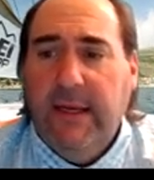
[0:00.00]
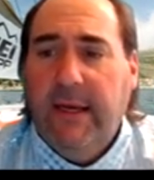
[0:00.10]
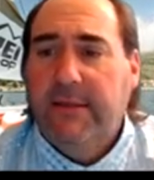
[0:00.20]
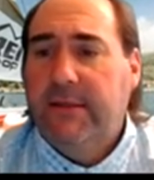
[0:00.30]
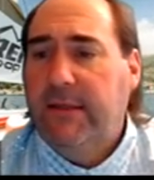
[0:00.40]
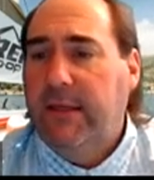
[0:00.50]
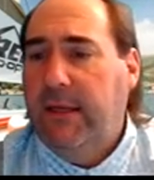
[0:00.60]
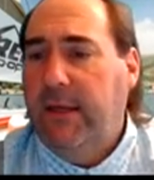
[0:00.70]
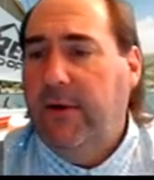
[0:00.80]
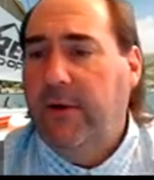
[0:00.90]
actually
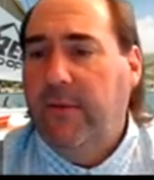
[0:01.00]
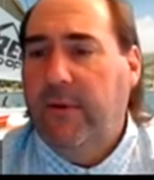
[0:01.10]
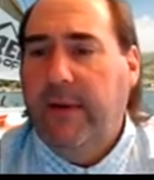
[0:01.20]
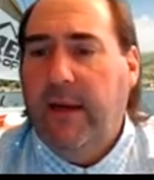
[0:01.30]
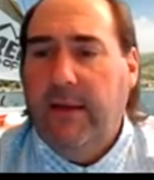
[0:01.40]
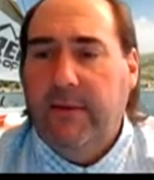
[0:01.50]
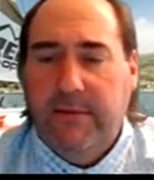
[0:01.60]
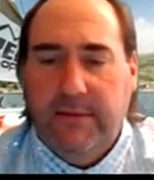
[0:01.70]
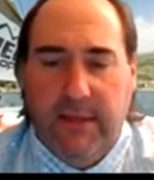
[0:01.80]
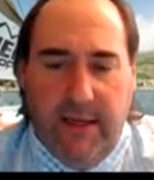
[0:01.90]
here what we got
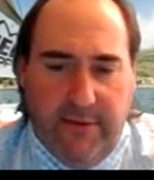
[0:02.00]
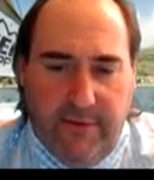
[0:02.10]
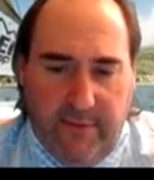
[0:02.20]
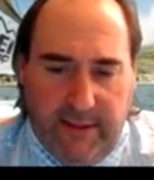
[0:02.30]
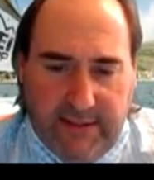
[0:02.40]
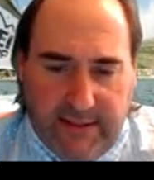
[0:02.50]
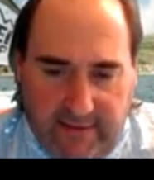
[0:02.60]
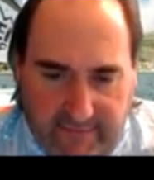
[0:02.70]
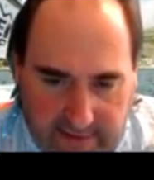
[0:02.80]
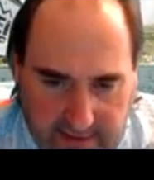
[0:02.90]
3 sig
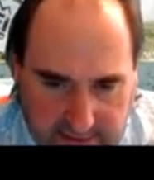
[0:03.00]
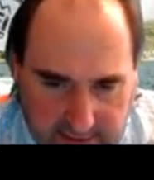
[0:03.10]
figs.